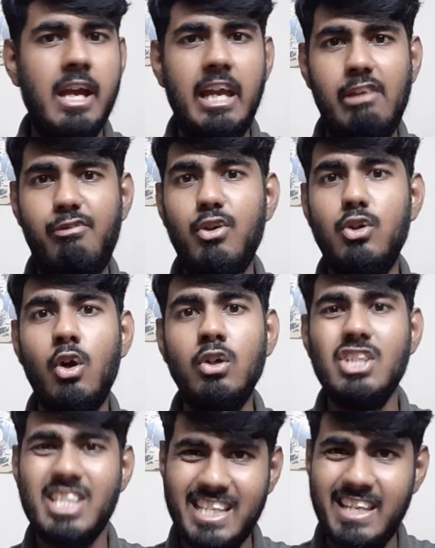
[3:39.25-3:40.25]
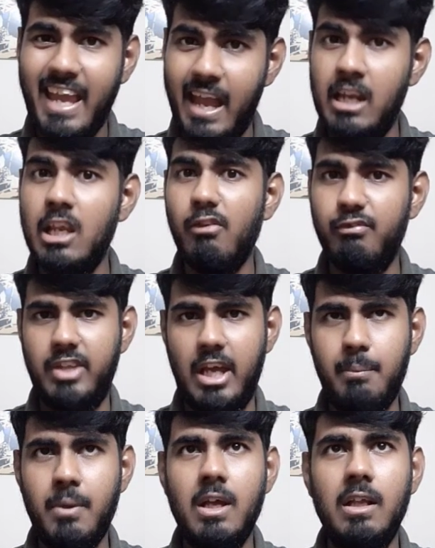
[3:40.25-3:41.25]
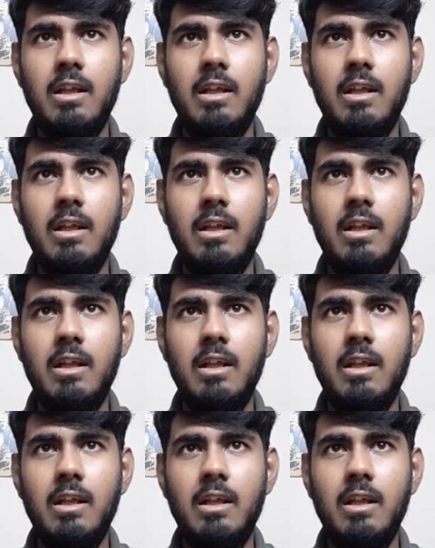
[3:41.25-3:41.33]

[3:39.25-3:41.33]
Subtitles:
If you don't see any of them,